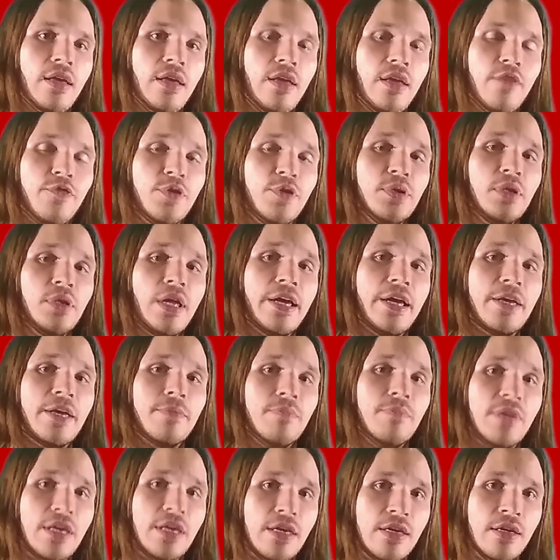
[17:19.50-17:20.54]
if you're like
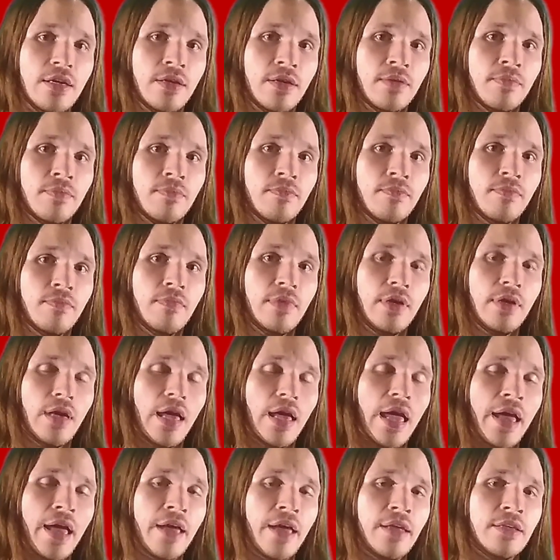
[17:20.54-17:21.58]
me,
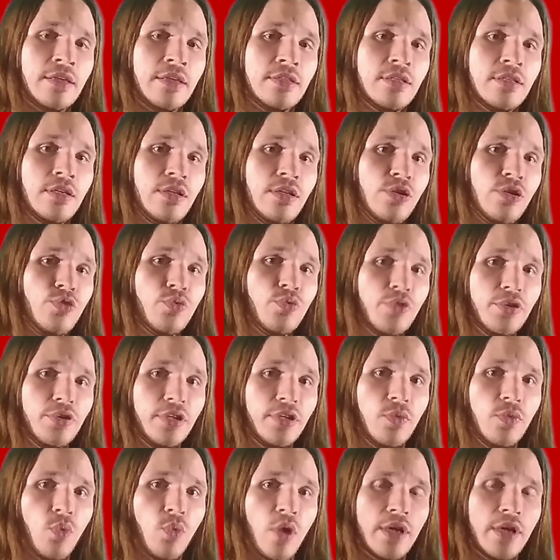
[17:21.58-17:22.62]
and you
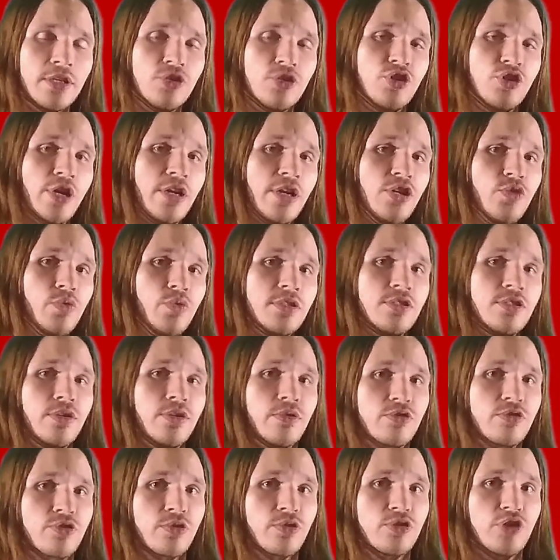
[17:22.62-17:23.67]
really want genuine
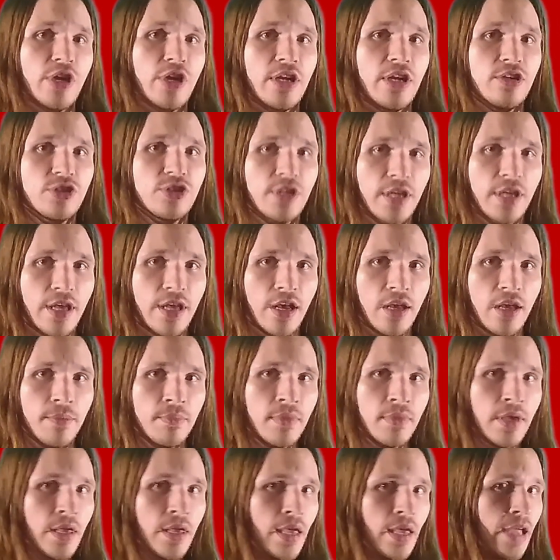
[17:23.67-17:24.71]
social change to come,
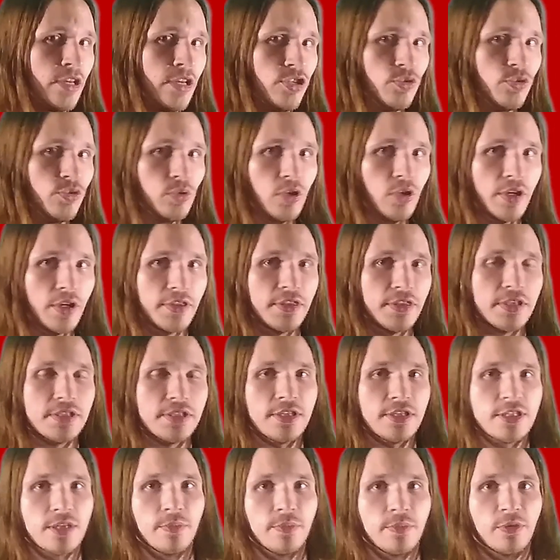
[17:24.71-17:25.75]
and you look at the
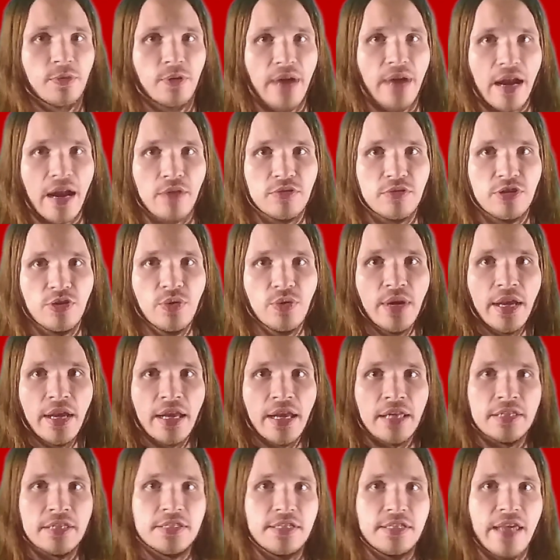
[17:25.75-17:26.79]
system around you
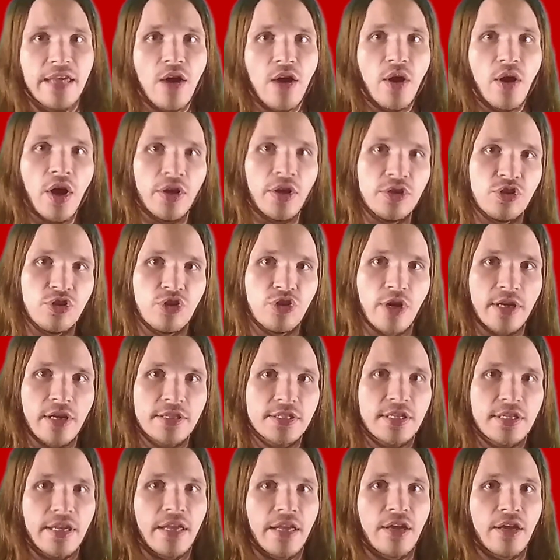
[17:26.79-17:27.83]
and see how
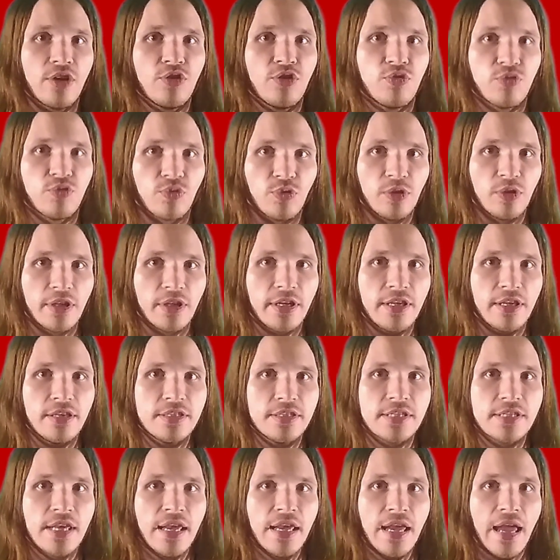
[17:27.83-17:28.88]
unjust and cruel it
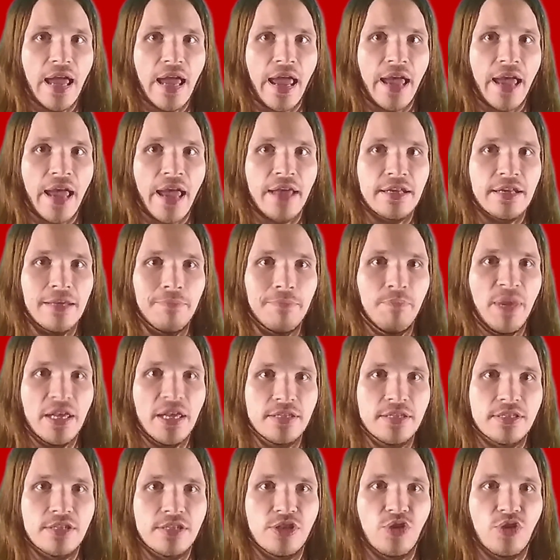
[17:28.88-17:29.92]
is, and it
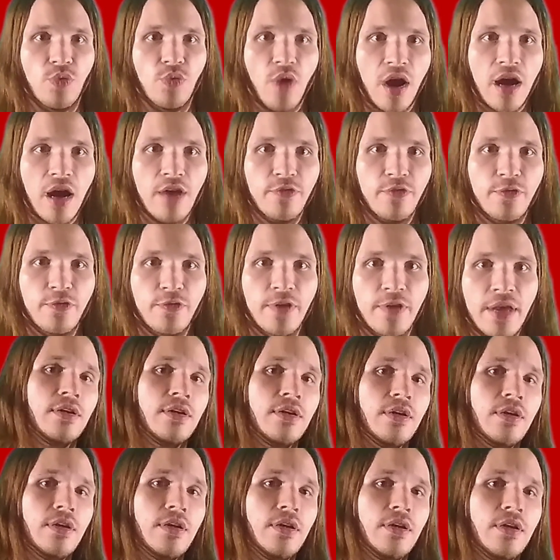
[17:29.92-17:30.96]
pisses you off,
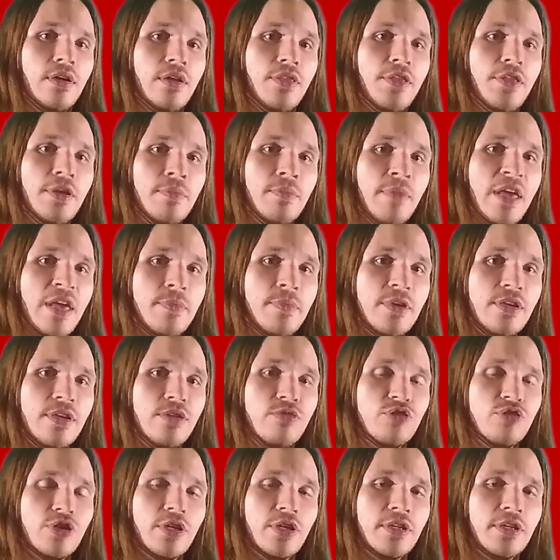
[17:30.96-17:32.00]
then maybe you
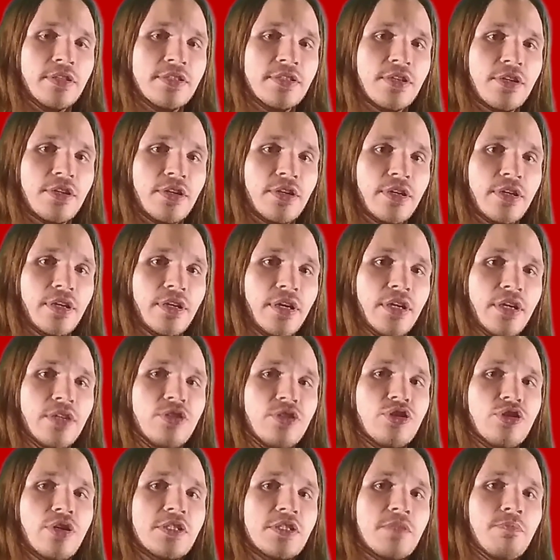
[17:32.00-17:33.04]
should consider,
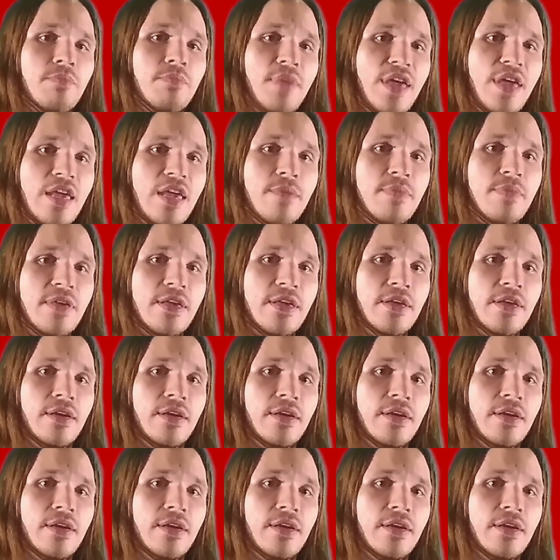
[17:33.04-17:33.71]
just maybe,